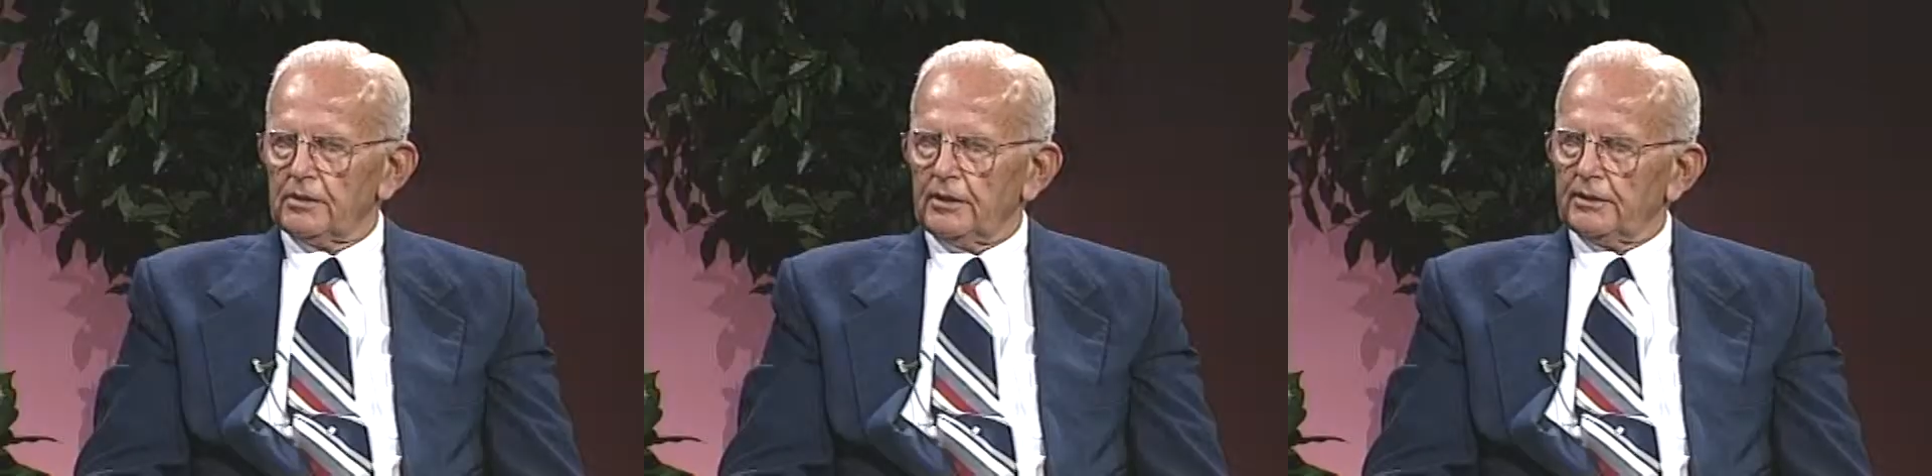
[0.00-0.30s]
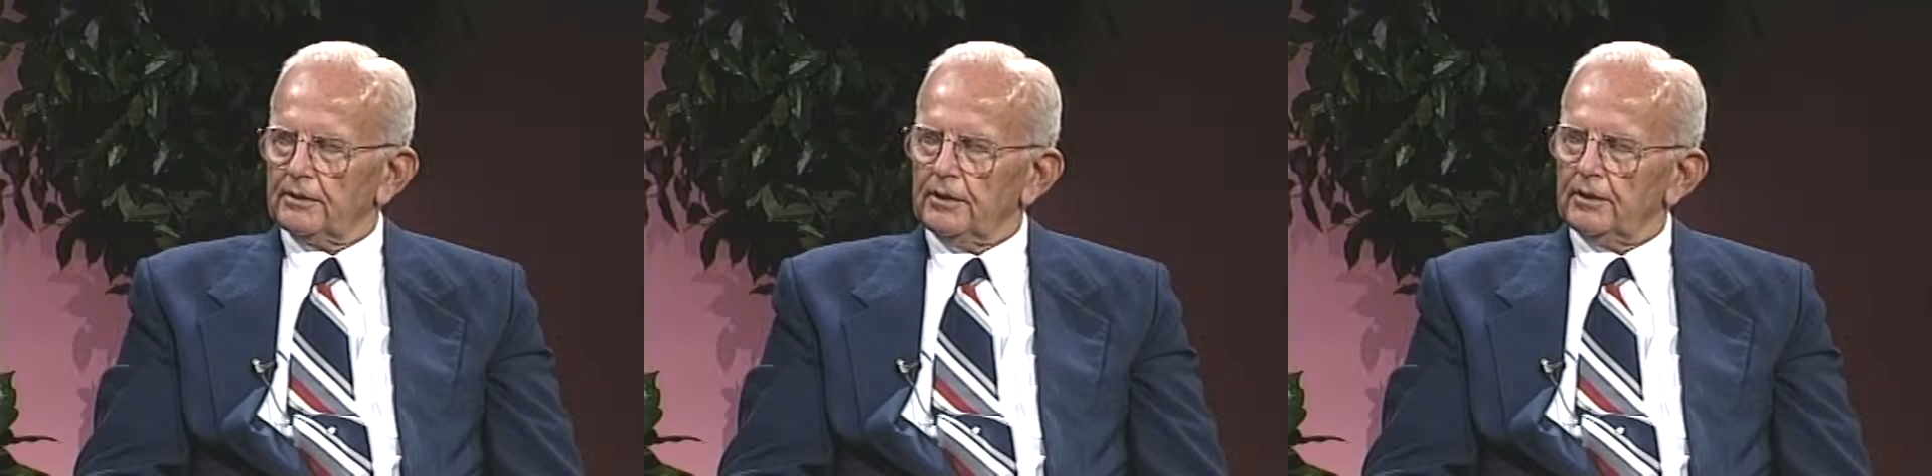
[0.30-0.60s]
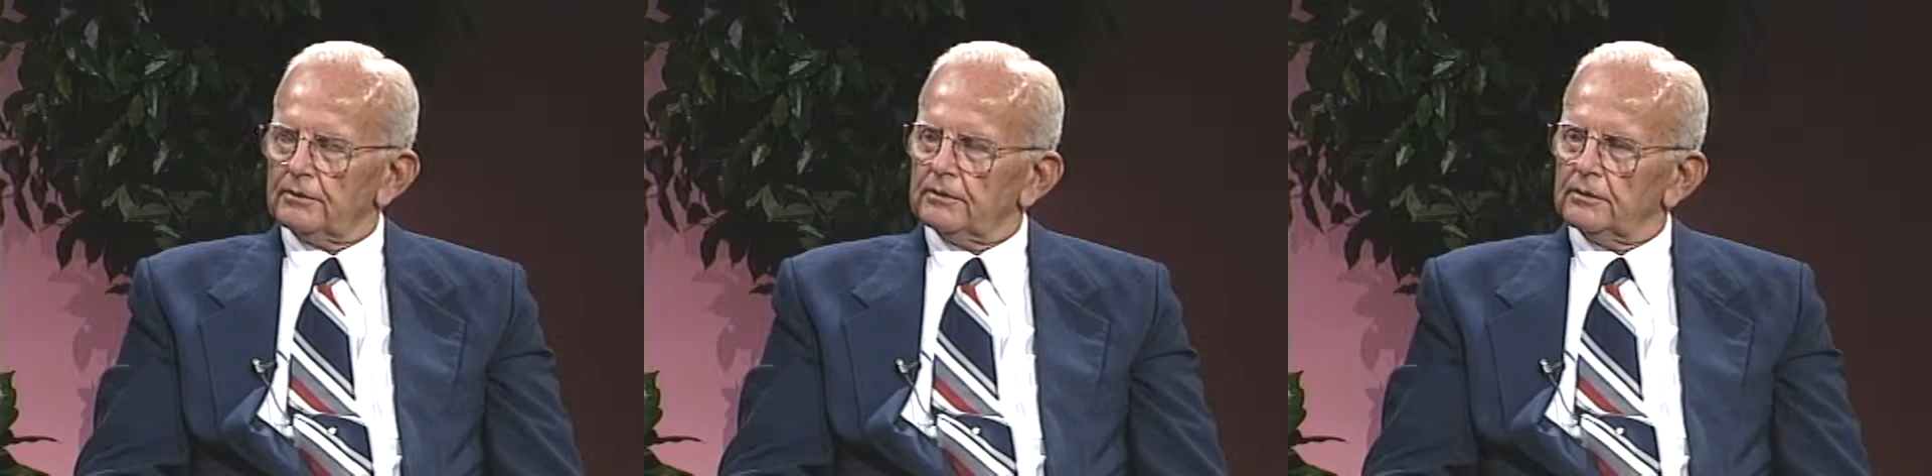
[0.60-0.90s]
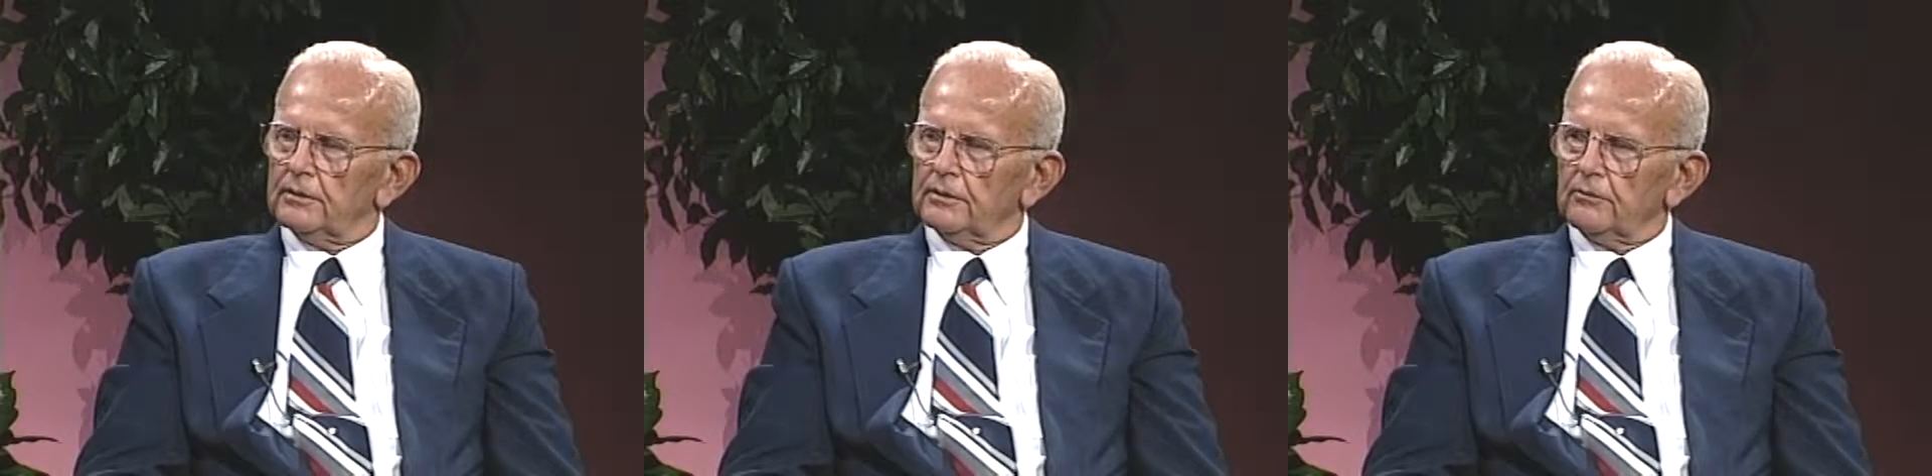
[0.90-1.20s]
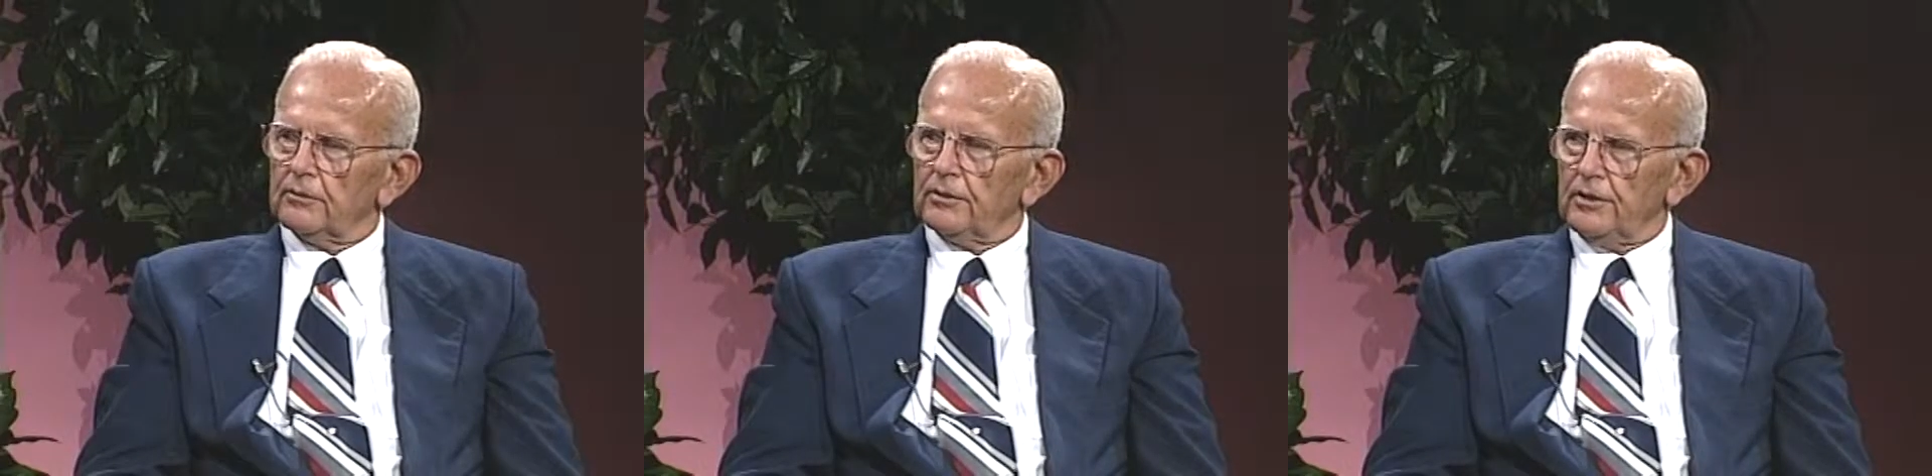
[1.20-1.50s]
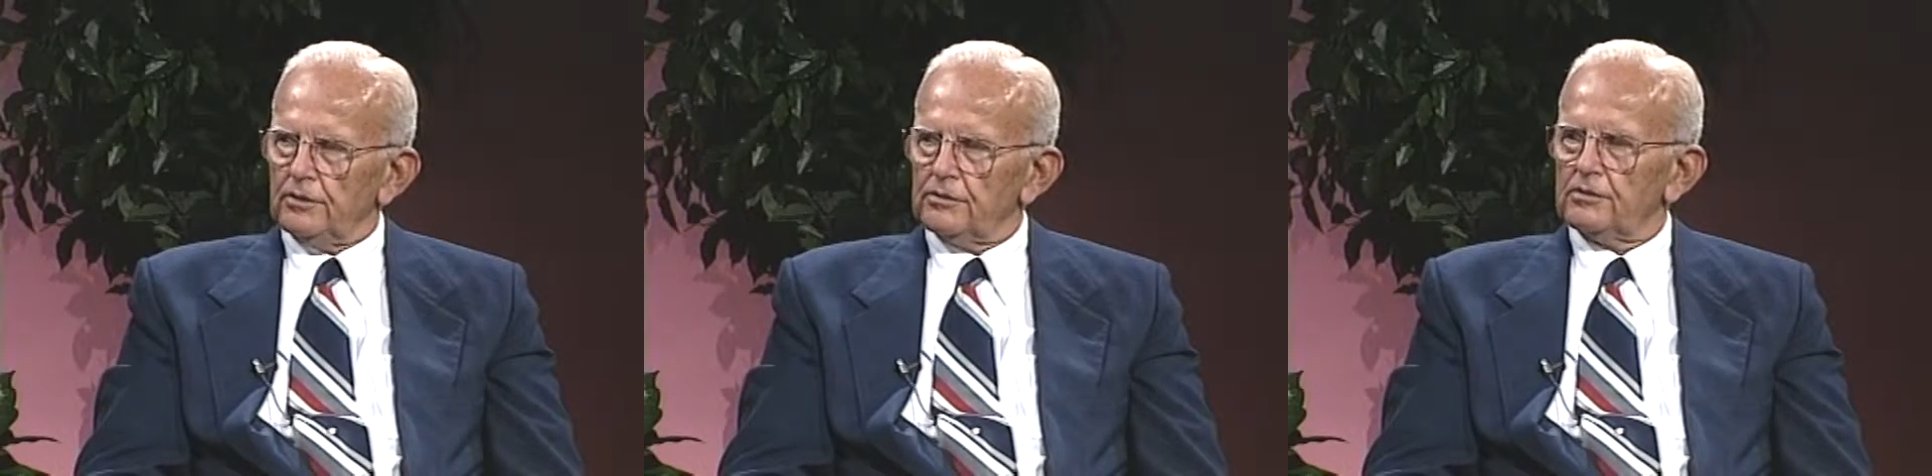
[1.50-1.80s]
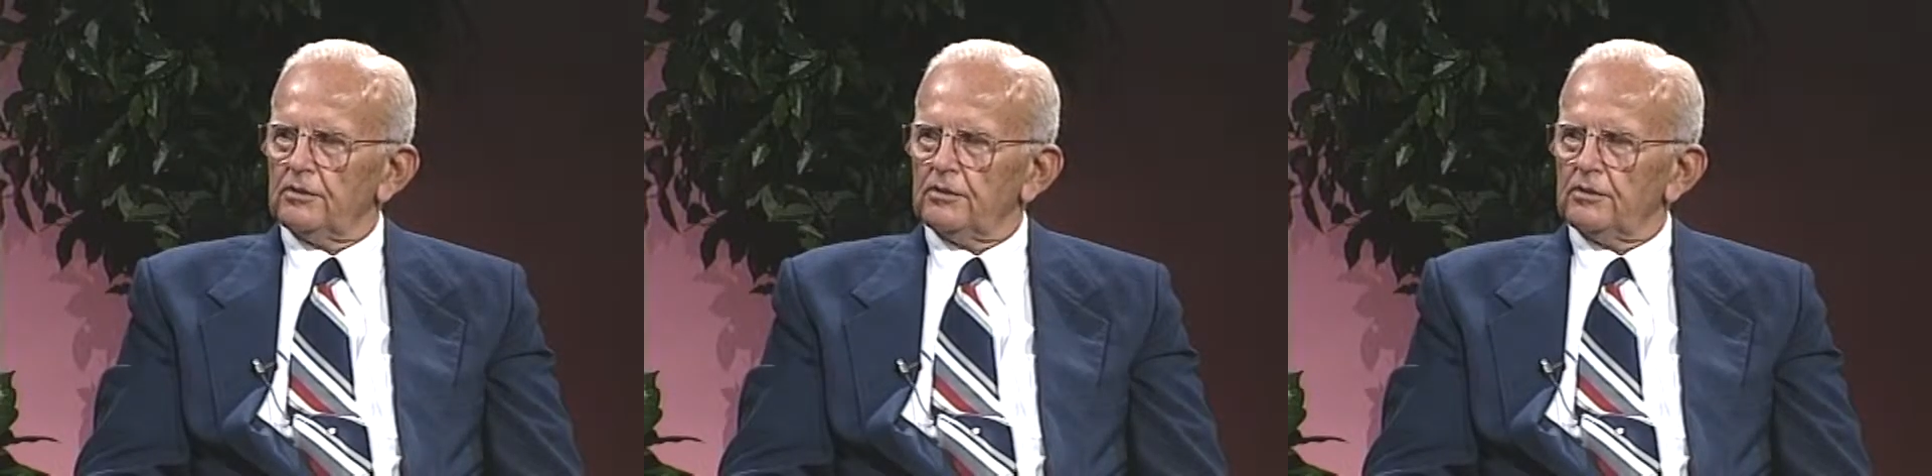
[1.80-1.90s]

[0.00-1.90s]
like that where they used